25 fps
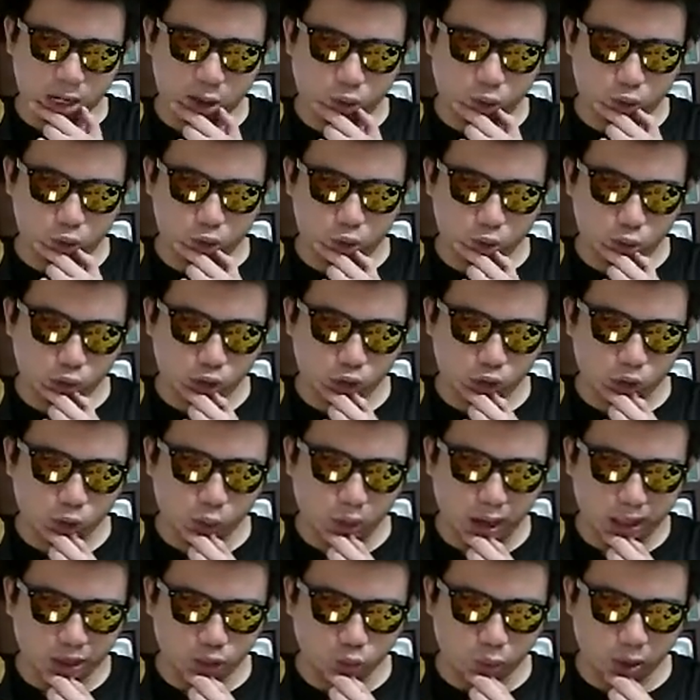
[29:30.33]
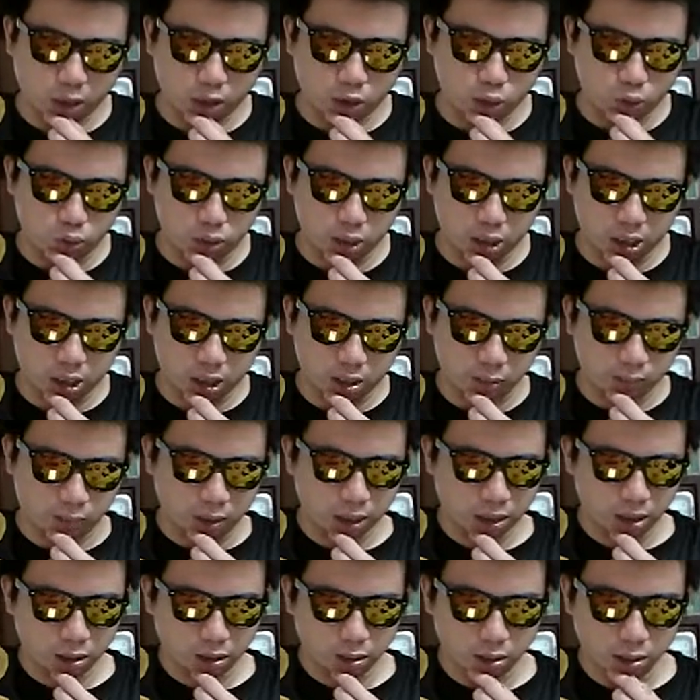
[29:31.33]
could you show us what usually
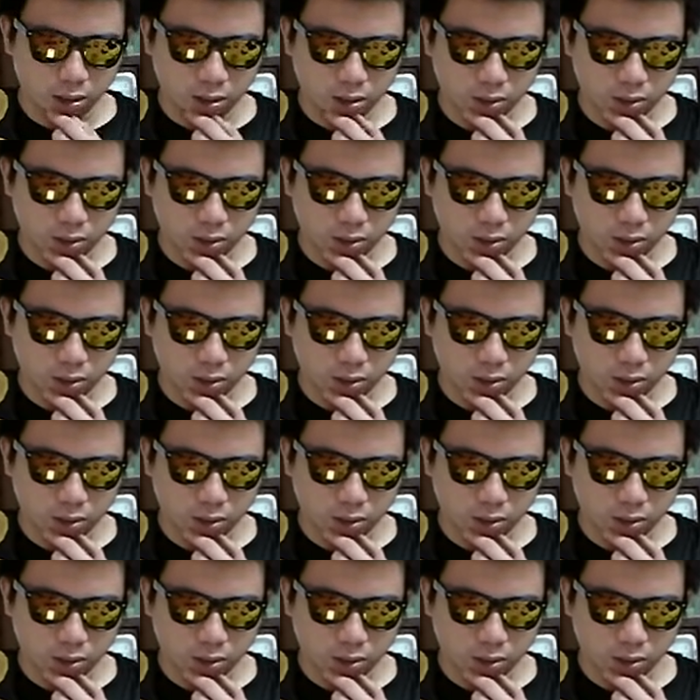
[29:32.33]
being